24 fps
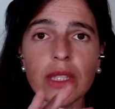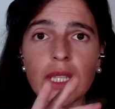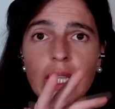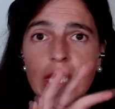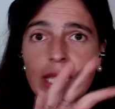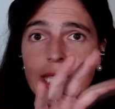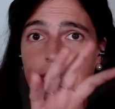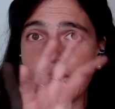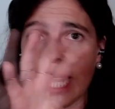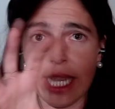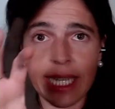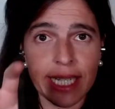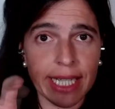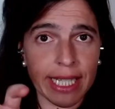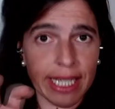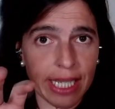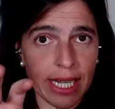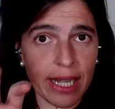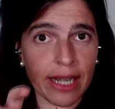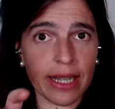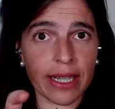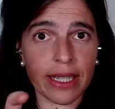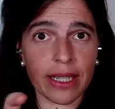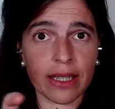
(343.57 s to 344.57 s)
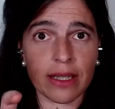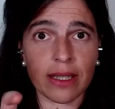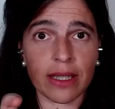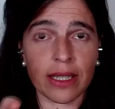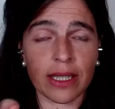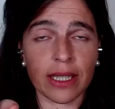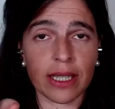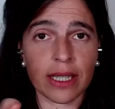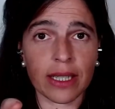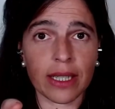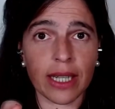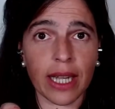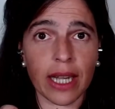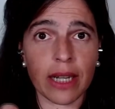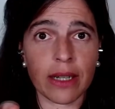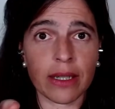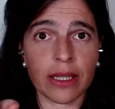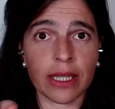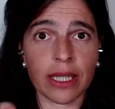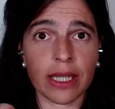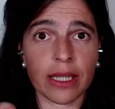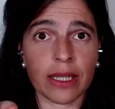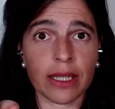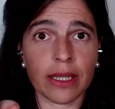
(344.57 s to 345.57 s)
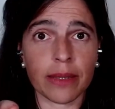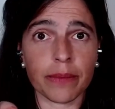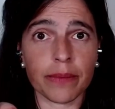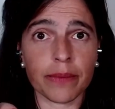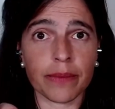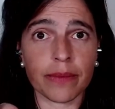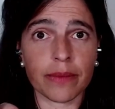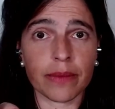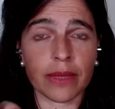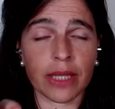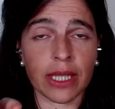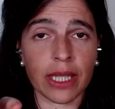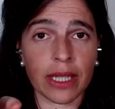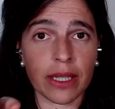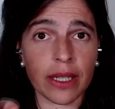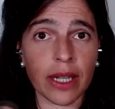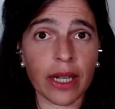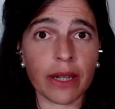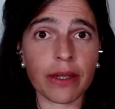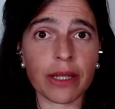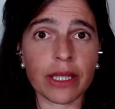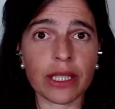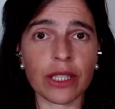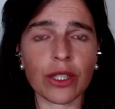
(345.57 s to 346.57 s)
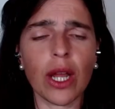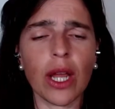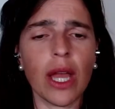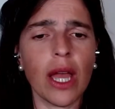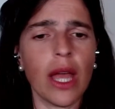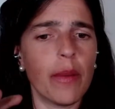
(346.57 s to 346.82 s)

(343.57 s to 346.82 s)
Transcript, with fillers: the idea in a, in a in a um, in a character,